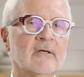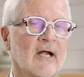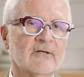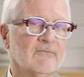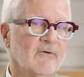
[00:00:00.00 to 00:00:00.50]

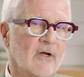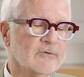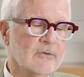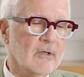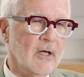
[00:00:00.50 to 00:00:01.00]
Dr.
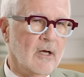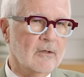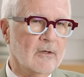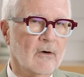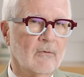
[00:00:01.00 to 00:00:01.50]
Walter
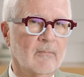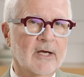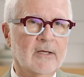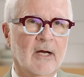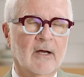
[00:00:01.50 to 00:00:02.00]
Longo,
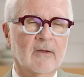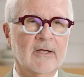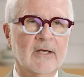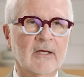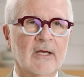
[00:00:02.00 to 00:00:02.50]
my
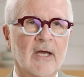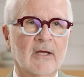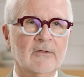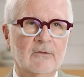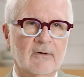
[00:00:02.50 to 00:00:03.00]
colleague
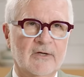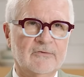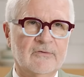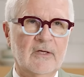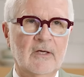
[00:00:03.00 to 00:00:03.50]
at
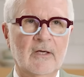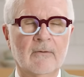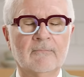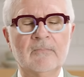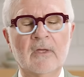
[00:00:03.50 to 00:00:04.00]

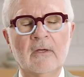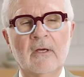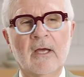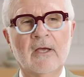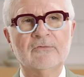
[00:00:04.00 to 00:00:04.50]
USC,
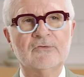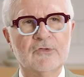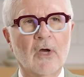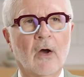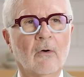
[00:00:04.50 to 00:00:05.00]
has
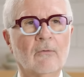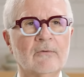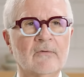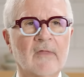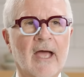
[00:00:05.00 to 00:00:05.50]

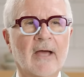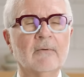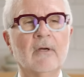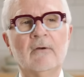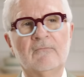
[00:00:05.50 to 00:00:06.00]
shown
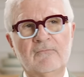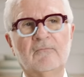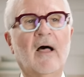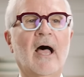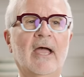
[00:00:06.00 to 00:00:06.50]
that
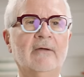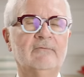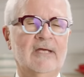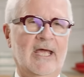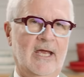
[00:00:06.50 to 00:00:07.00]

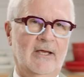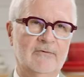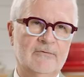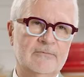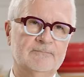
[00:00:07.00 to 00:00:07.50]
5 days